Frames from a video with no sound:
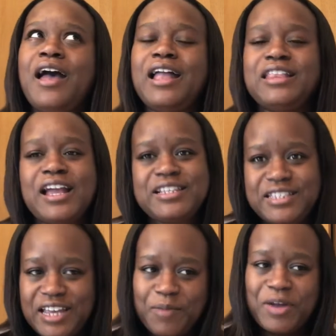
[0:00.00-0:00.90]
Not
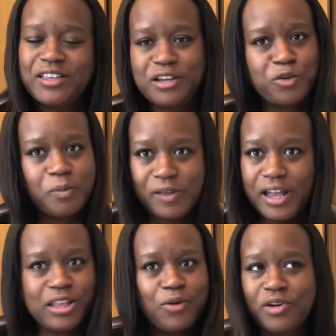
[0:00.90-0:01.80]
saying my dental
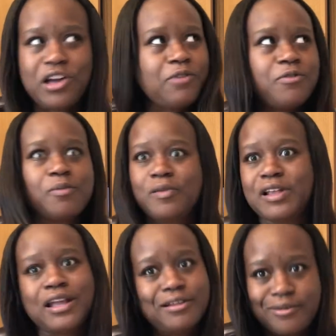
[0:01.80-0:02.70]
plan don't cover it, but
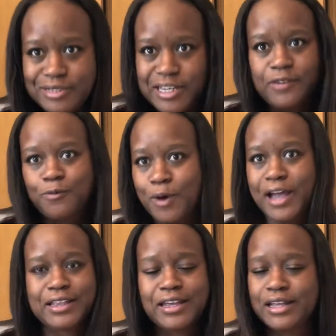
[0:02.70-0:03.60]
I know teeth
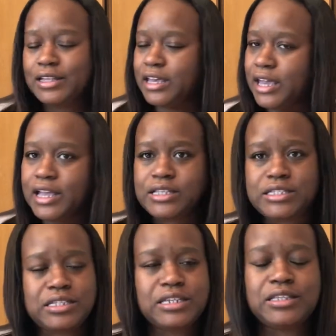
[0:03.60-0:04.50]
whitening
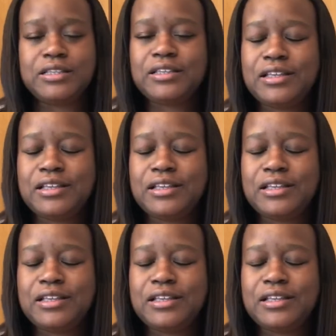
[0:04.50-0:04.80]
kits and